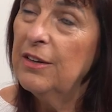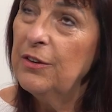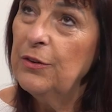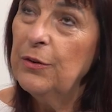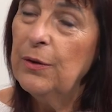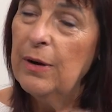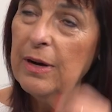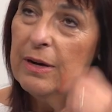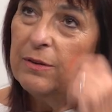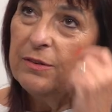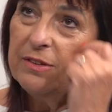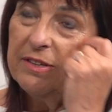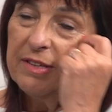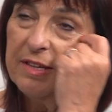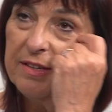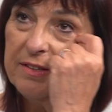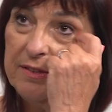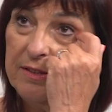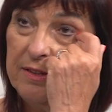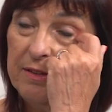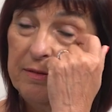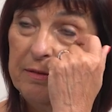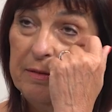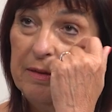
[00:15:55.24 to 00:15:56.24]
I know. I was
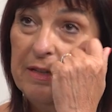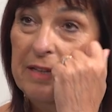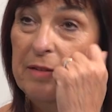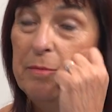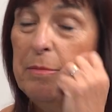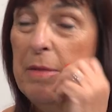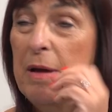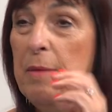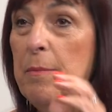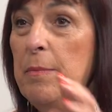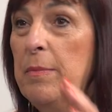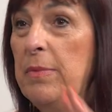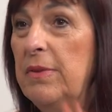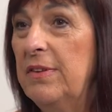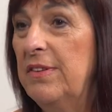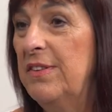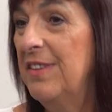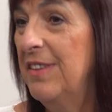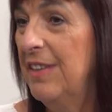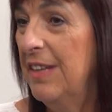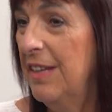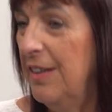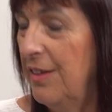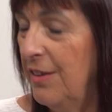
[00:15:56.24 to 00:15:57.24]
asking my members
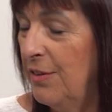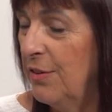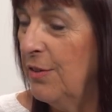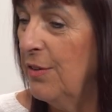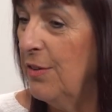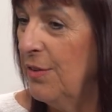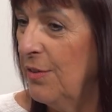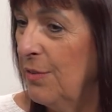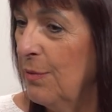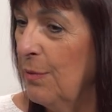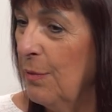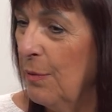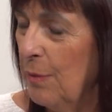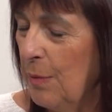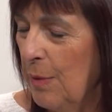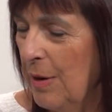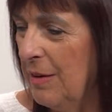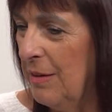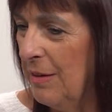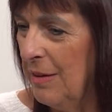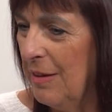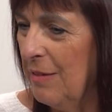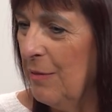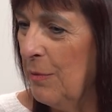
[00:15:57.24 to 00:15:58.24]
and things because
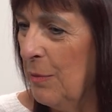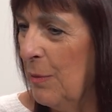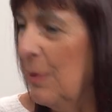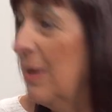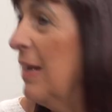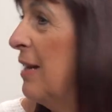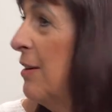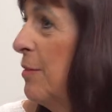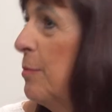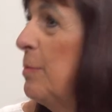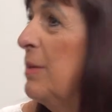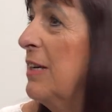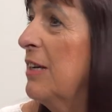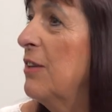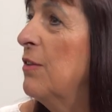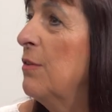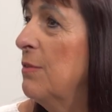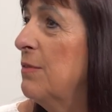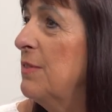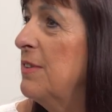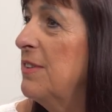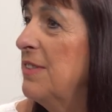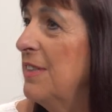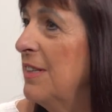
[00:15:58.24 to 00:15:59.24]
when we had a big
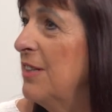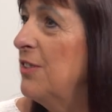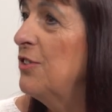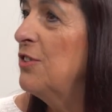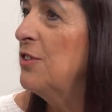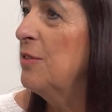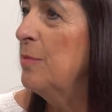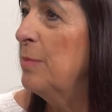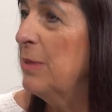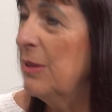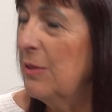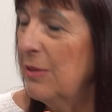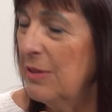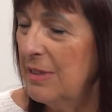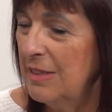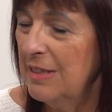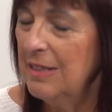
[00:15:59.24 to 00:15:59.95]
conversation about,